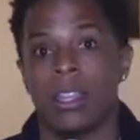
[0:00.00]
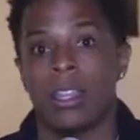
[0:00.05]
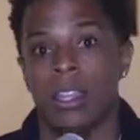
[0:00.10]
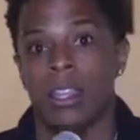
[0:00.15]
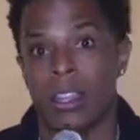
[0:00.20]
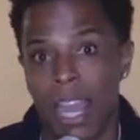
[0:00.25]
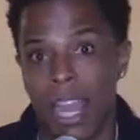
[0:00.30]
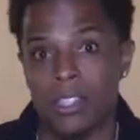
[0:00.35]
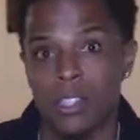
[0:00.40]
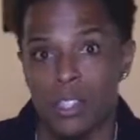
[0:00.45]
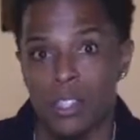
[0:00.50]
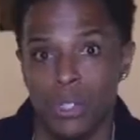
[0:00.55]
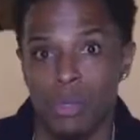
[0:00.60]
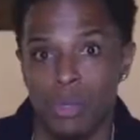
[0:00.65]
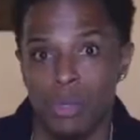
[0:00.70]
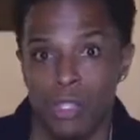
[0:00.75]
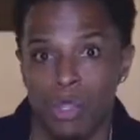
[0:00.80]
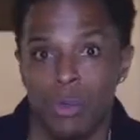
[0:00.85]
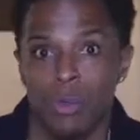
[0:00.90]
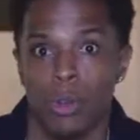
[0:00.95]
That's too
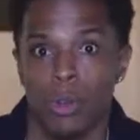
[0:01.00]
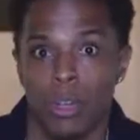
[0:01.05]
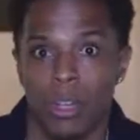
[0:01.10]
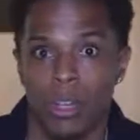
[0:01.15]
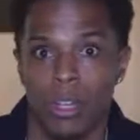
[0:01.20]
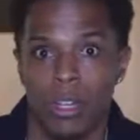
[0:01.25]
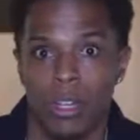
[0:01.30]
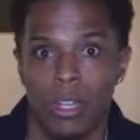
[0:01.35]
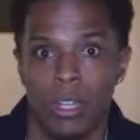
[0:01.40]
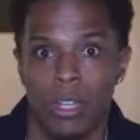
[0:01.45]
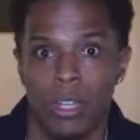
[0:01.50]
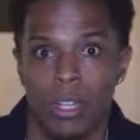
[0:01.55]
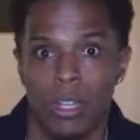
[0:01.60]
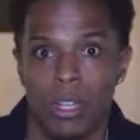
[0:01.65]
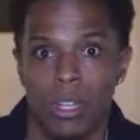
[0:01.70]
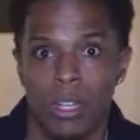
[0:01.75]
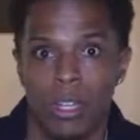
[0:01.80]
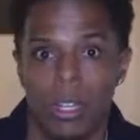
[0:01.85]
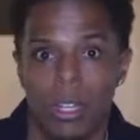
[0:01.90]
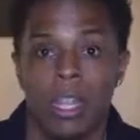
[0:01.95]
short.
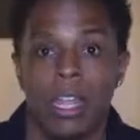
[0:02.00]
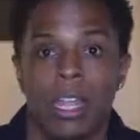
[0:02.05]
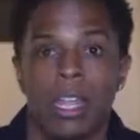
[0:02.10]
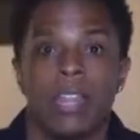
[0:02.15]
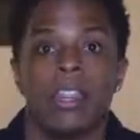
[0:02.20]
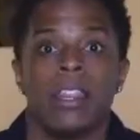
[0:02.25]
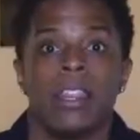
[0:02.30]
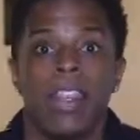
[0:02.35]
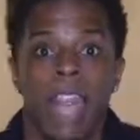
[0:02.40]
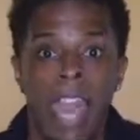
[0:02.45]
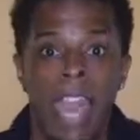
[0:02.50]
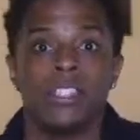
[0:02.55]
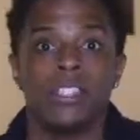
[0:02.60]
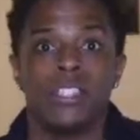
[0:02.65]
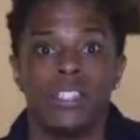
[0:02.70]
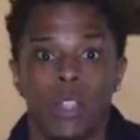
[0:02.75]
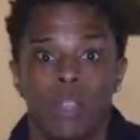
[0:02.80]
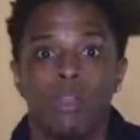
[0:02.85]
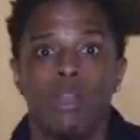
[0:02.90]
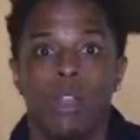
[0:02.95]
That's
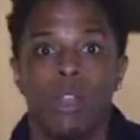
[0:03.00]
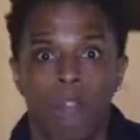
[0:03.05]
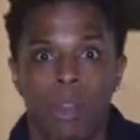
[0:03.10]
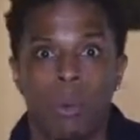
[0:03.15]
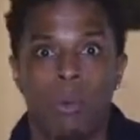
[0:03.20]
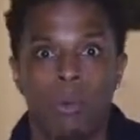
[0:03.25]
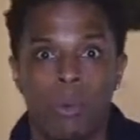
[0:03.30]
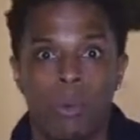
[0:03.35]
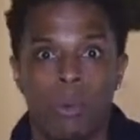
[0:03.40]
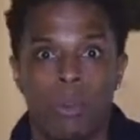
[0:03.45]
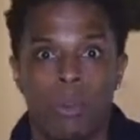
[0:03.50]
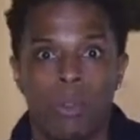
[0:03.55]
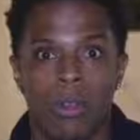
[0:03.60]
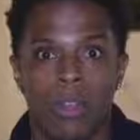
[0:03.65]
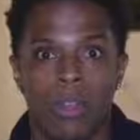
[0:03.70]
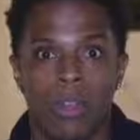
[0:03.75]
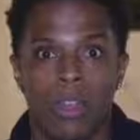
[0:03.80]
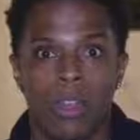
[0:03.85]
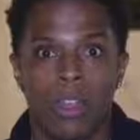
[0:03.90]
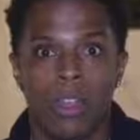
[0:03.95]
too low.
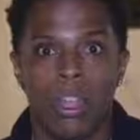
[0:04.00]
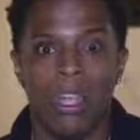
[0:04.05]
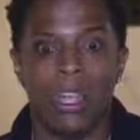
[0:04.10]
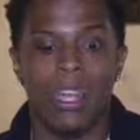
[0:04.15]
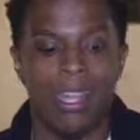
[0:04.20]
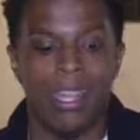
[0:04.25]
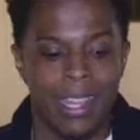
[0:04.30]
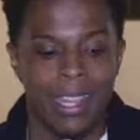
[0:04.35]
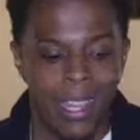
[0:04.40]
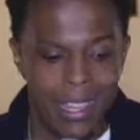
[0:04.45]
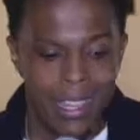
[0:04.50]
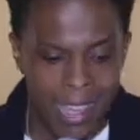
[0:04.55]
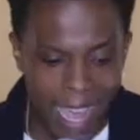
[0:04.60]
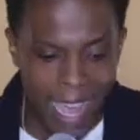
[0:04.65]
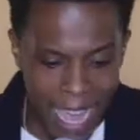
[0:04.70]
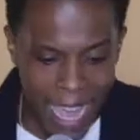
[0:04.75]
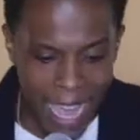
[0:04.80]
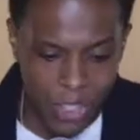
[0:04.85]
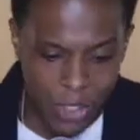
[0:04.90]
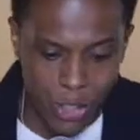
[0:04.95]

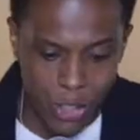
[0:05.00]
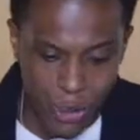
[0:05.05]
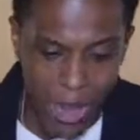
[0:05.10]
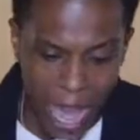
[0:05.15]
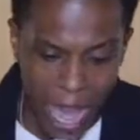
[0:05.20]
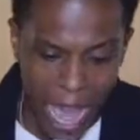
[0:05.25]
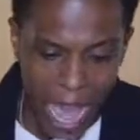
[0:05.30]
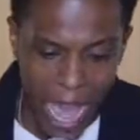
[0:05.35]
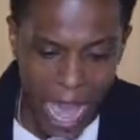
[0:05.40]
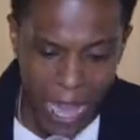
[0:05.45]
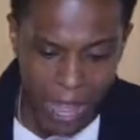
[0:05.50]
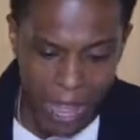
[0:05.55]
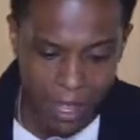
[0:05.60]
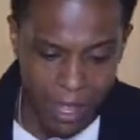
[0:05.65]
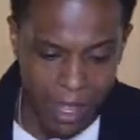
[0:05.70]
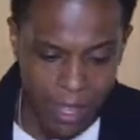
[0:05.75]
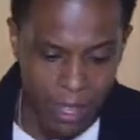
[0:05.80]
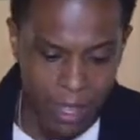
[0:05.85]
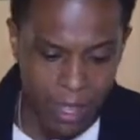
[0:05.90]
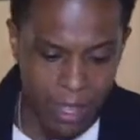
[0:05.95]
That's too high.
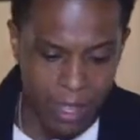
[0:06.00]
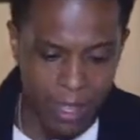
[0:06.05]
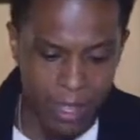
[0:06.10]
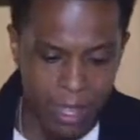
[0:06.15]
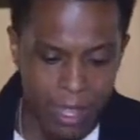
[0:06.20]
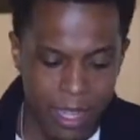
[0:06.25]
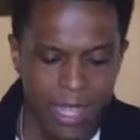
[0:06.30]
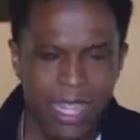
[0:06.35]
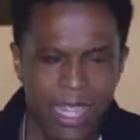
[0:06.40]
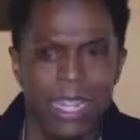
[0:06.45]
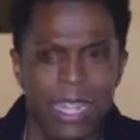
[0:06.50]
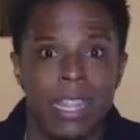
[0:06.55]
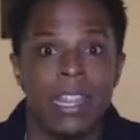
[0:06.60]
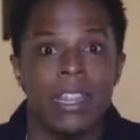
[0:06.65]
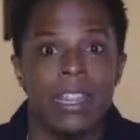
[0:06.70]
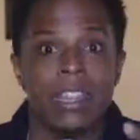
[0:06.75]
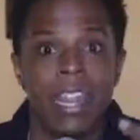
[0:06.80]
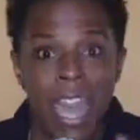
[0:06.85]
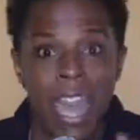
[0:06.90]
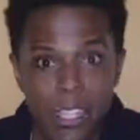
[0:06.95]

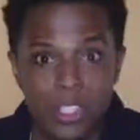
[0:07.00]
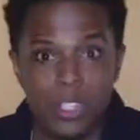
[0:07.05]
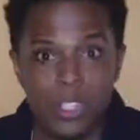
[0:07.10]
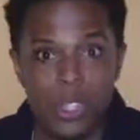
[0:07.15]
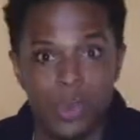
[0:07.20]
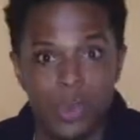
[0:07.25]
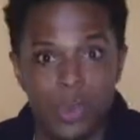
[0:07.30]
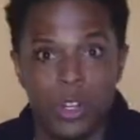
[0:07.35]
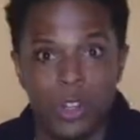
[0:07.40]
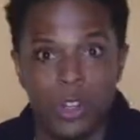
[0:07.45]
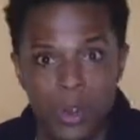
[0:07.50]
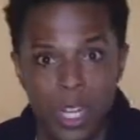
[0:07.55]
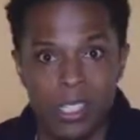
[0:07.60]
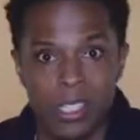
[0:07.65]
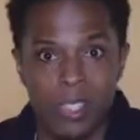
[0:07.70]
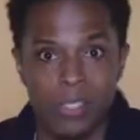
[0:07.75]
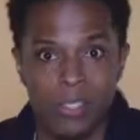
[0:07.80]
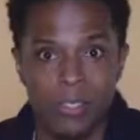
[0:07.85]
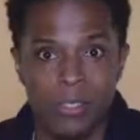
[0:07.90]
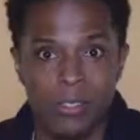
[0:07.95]
That's too
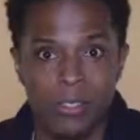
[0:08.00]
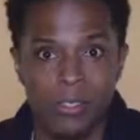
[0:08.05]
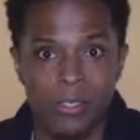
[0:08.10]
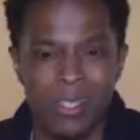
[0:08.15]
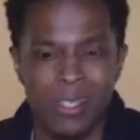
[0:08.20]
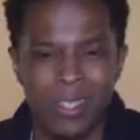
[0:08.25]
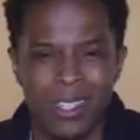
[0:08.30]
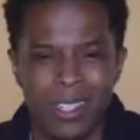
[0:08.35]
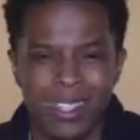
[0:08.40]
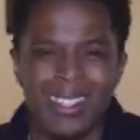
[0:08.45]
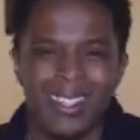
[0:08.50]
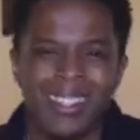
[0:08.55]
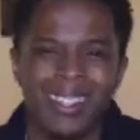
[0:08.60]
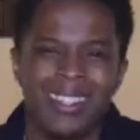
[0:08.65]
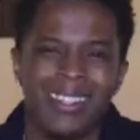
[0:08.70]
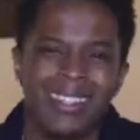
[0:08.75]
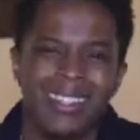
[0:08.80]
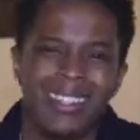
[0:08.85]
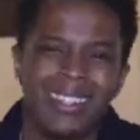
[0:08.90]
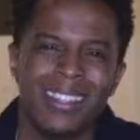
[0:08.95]
aggressive.
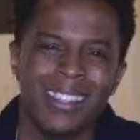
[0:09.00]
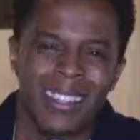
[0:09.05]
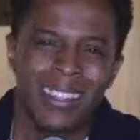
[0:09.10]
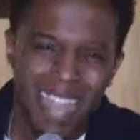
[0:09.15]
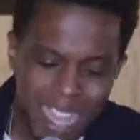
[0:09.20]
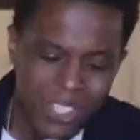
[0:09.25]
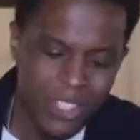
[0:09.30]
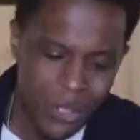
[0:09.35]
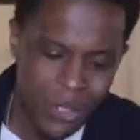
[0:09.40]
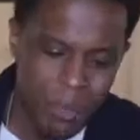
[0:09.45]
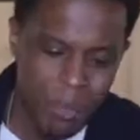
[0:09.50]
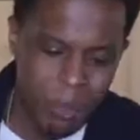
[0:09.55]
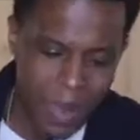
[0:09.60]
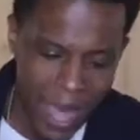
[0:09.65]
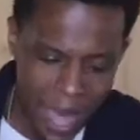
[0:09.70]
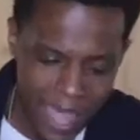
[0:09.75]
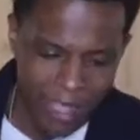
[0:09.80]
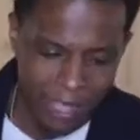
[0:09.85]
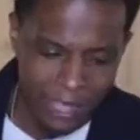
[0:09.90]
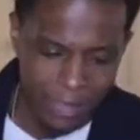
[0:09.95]
That's too
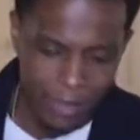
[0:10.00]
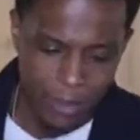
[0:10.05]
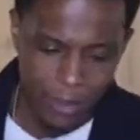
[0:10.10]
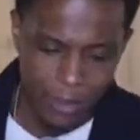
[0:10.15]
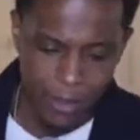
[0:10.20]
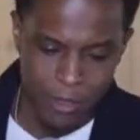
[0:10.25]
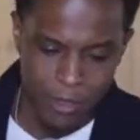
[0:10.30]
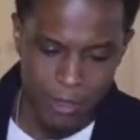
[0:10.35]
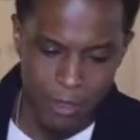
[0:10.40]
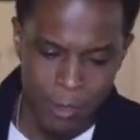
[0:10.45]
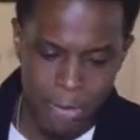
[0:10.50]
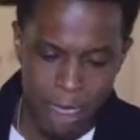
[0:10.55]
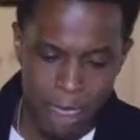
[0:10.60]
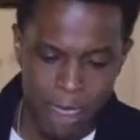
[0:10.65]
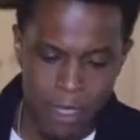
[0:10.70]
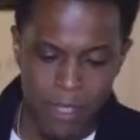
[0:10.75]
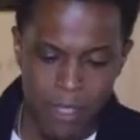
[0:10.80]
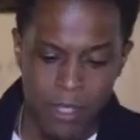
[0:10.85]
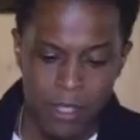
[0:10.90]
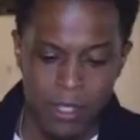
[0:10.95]
passive.
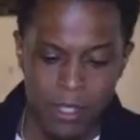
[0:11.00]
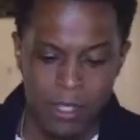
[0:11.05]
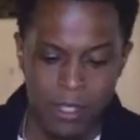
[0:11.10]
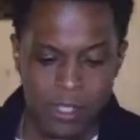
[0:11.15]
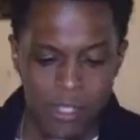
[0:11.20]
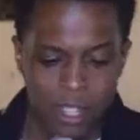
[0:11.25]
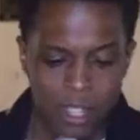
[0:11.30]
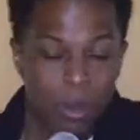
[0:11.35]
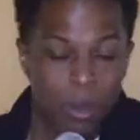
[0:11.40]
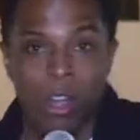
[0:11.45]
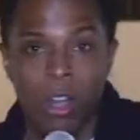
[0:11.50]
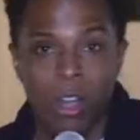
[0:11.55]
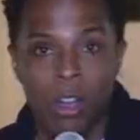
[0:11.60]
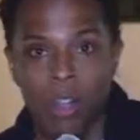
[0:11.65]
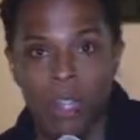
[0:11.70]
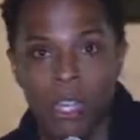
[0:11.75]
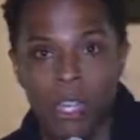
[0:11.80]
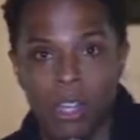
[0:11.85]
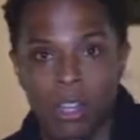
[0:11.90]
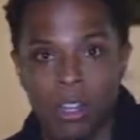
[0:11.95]
Don't go
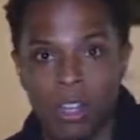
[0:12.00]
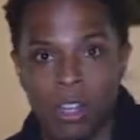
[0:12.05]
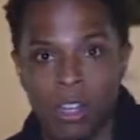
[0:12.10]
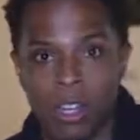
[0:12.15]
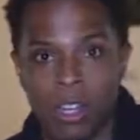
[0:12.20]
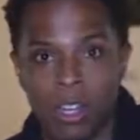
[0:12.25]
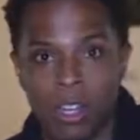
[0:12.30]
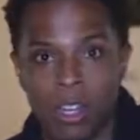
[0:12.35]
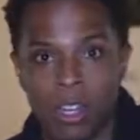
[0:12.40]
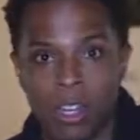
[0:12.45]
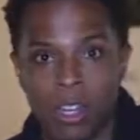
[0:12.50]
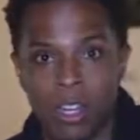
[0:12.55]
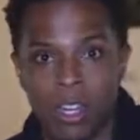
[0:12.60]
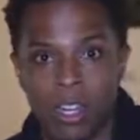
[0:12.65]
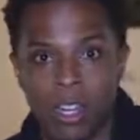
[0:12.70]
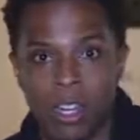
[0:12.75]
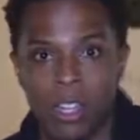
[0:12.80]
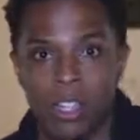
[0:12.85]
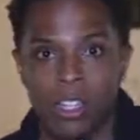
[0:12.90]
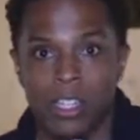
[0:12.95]
here.
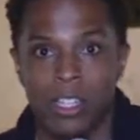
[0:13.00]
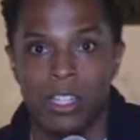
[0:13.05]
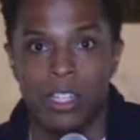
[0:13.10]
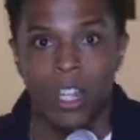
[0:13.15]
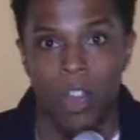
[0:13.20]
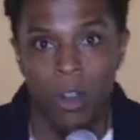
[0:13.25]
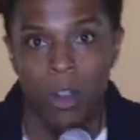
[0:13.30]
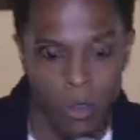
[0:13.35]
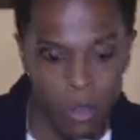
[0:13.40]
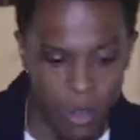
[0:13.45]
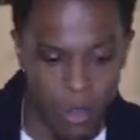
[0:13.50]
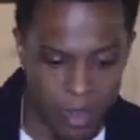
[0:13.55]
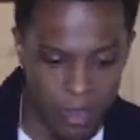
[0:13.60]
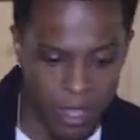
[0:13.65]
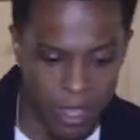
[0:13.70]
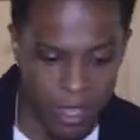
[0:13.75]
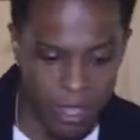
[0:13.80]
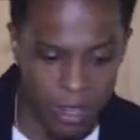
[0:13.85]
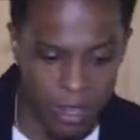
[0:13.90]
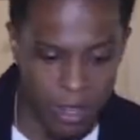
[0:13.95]
Don't go
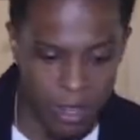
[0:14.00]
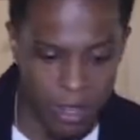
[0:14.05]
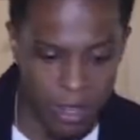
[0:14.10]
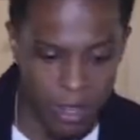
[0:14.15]
there.